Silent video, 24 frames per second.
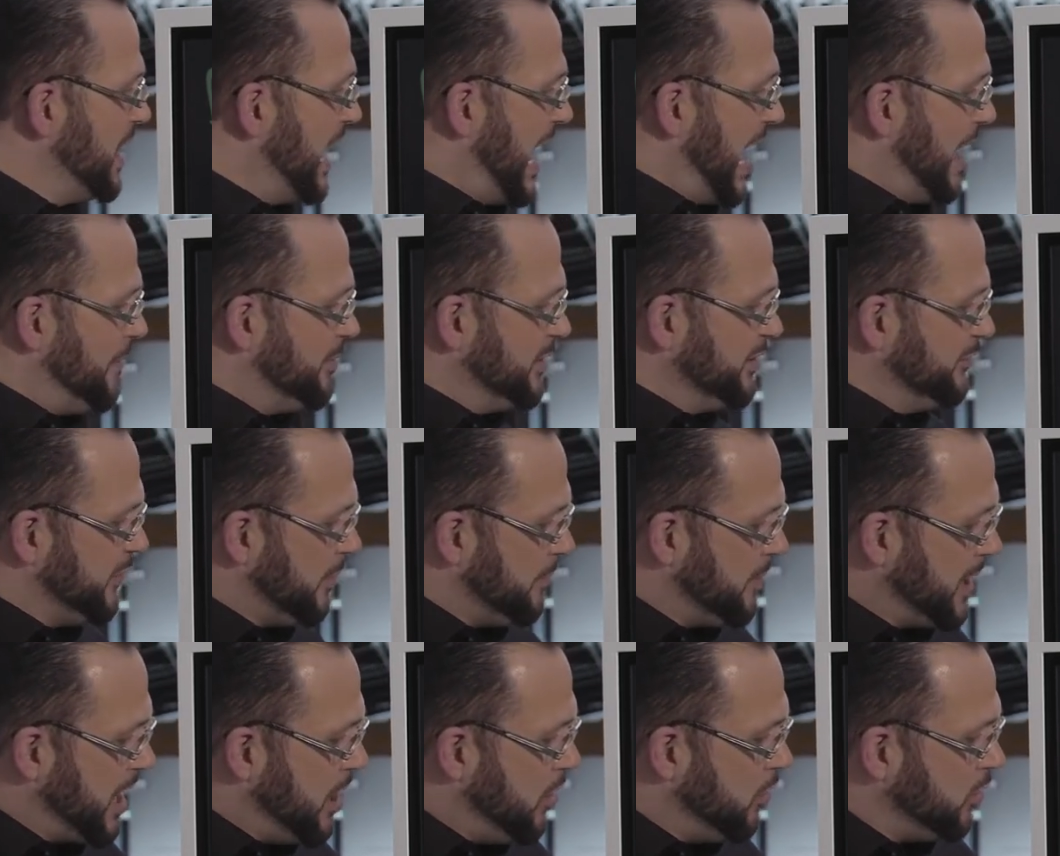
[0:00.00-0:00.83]
That's
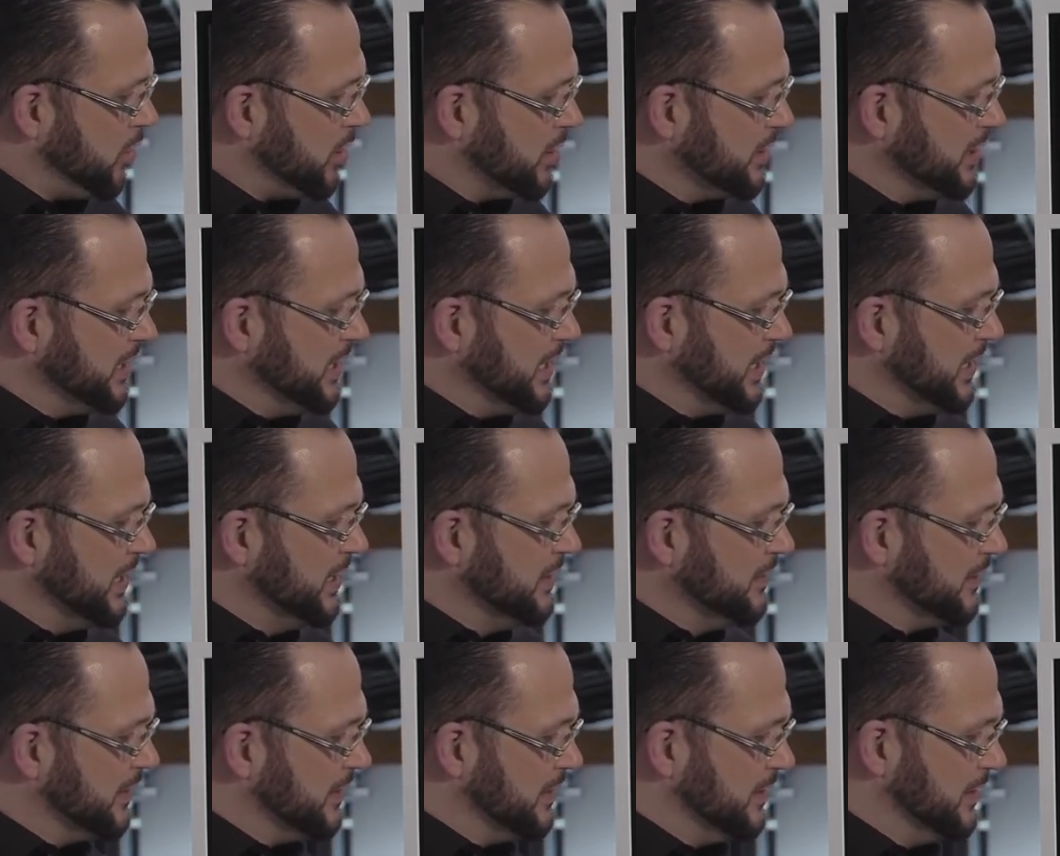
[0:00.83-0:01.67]
very important,
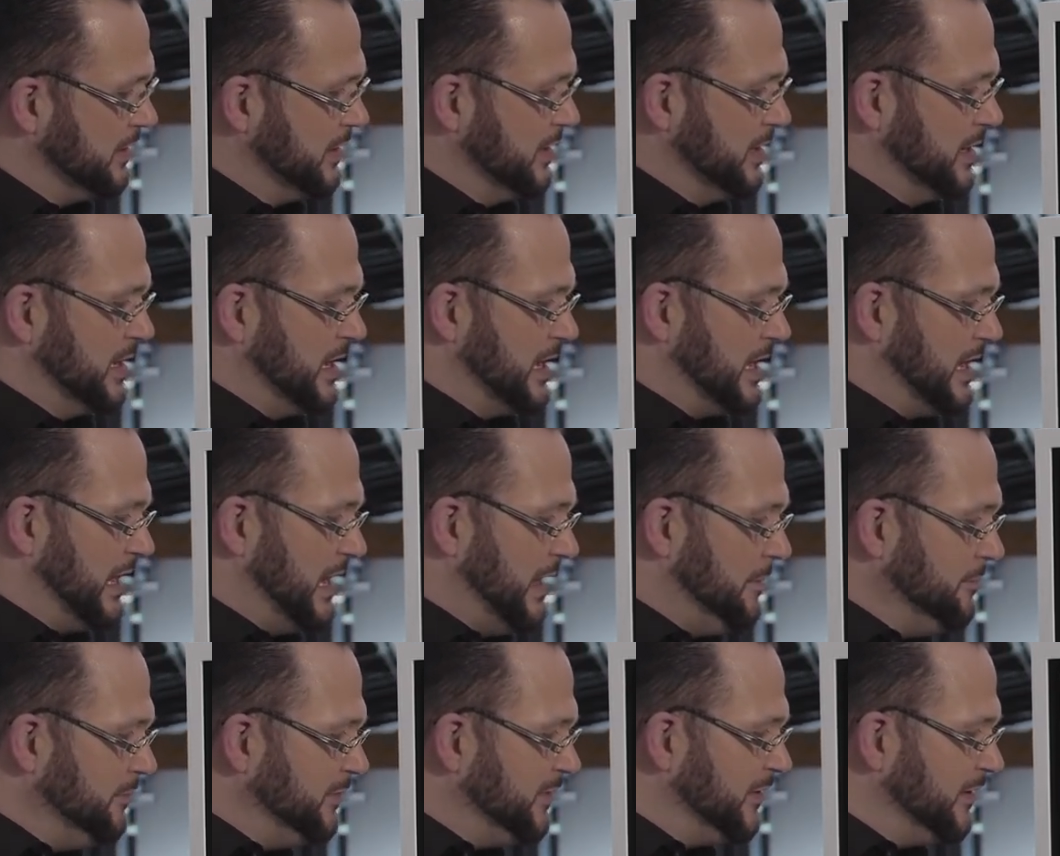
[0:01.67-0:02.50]
but the
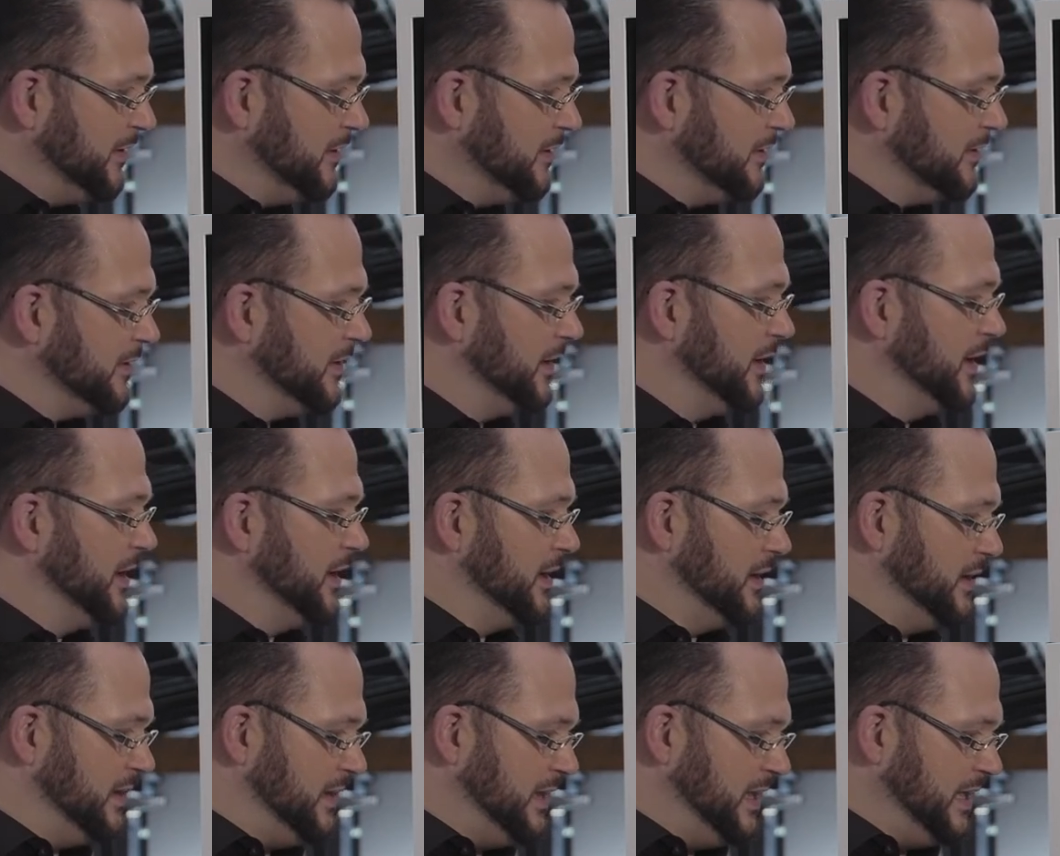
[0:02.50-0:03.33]
consumers that are connected
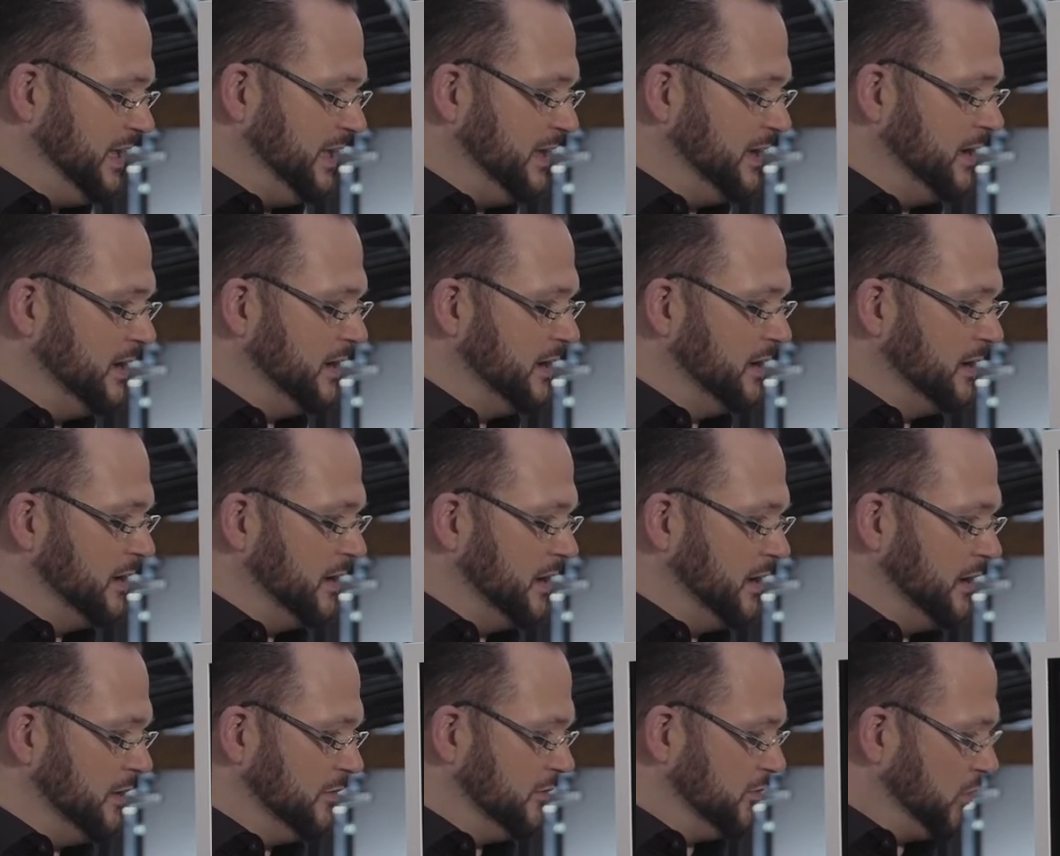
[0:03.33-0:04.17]
behind it,
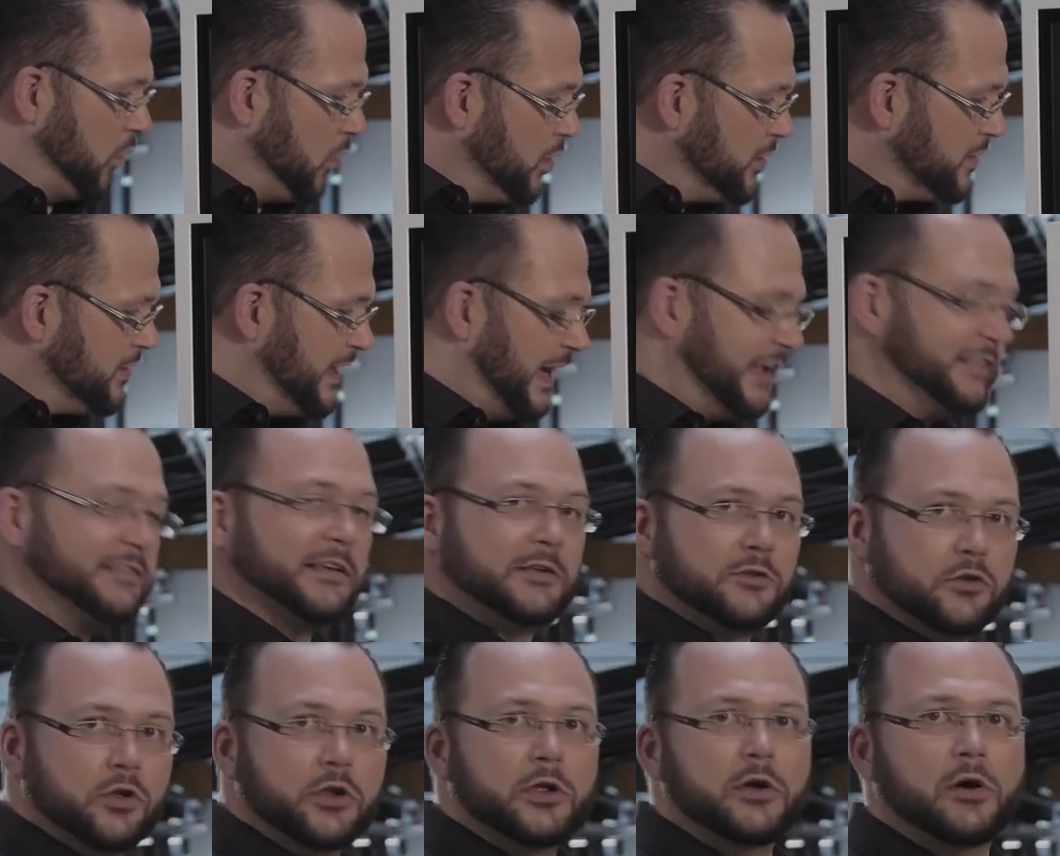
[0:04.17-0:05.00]
they should of course
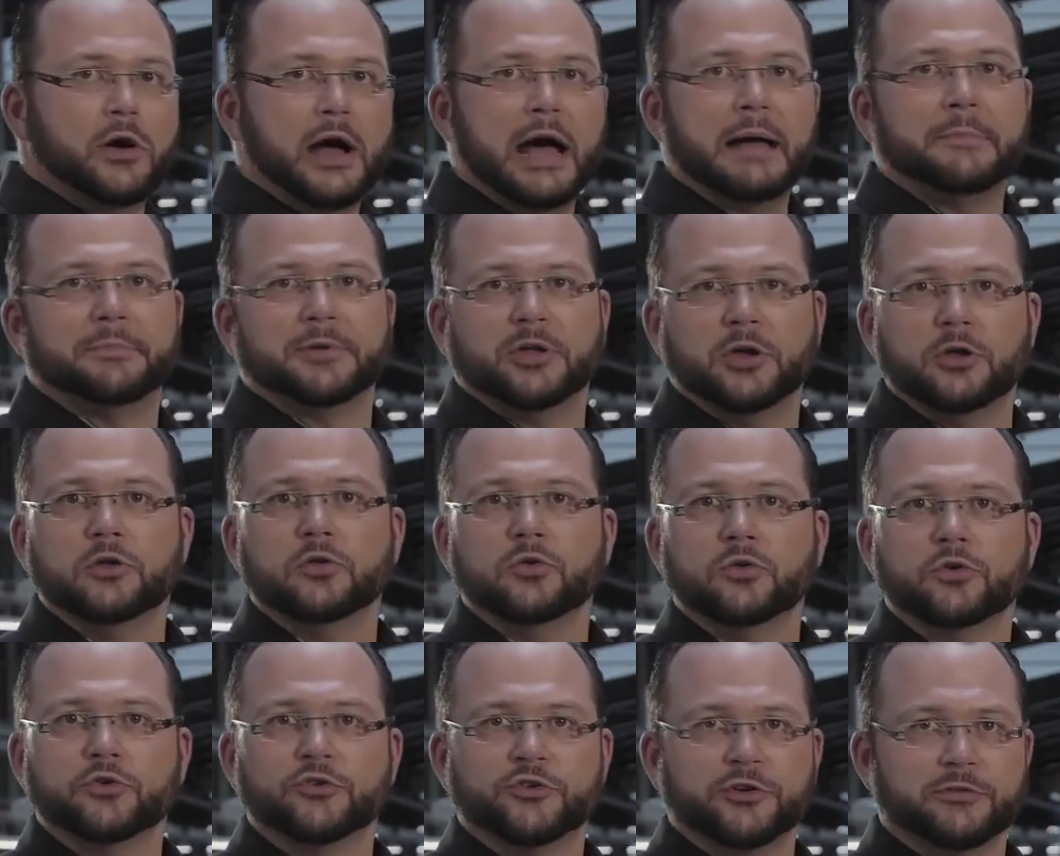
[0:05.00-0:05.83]
also be able to
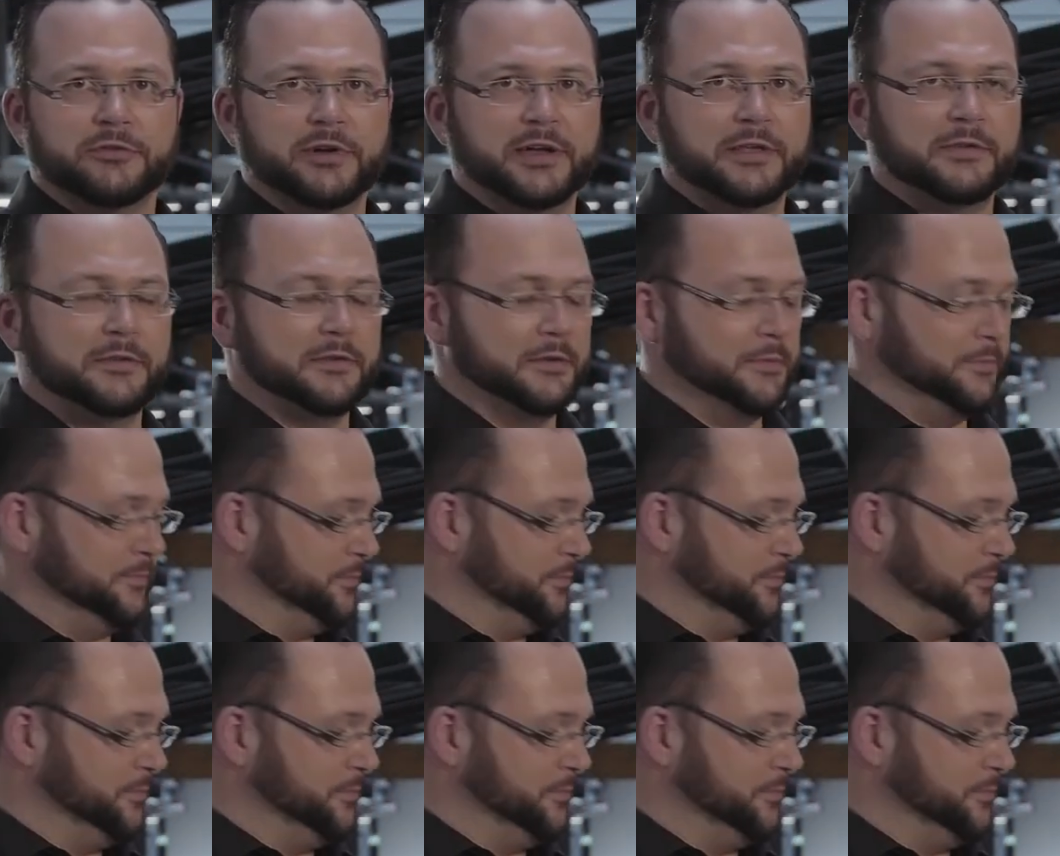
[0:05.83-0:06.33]
deal with it.